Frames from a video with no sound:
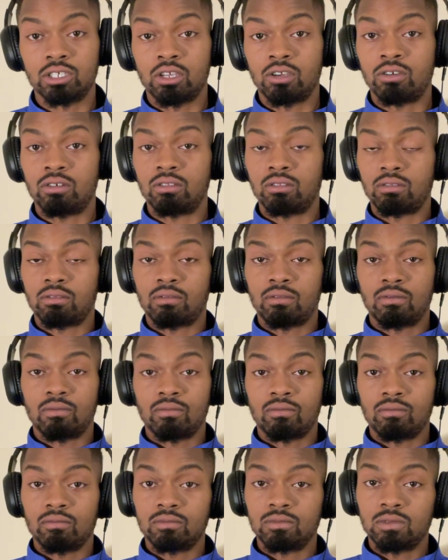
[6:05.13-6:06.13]
So
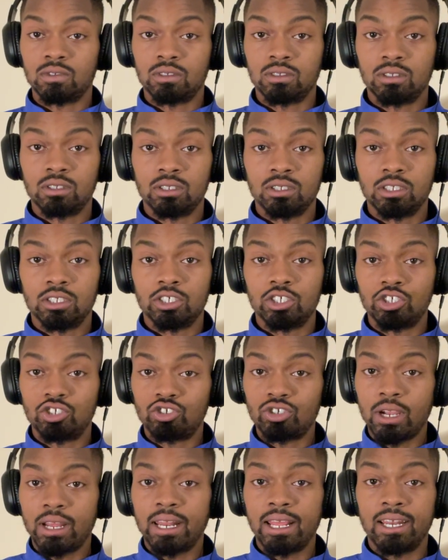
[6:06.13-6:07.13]
just
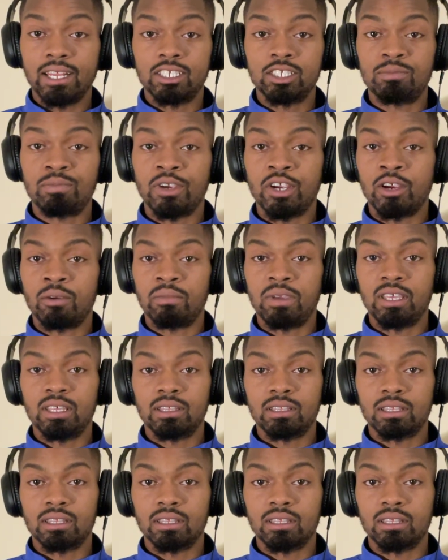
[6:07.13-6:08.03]
try that experiment.